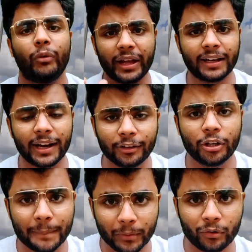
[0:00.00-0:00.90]
So
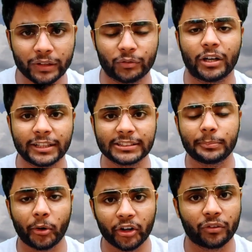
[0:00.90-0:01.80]
where are you improving?
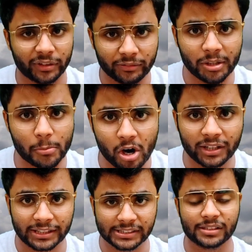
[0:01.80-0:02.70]
What is the point of
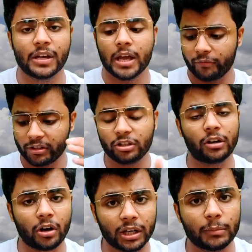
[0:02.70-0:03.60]
giving mock test
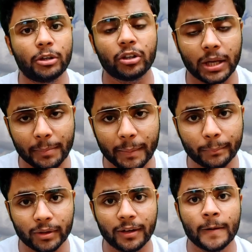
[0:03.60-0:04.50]
when you're not able
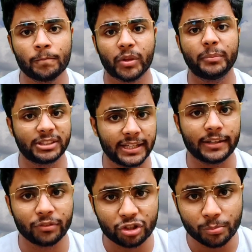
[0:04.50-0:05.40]
to remember
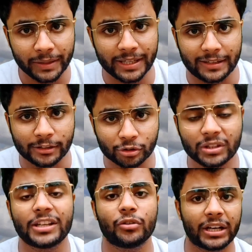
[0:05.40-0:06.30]
the mistake which you
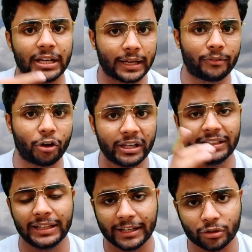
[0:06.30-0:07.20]
made so that you can
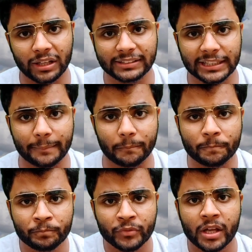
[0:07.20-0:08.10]
avoid in the actual
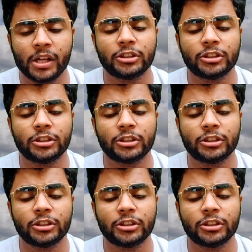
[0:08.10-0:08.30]
exam?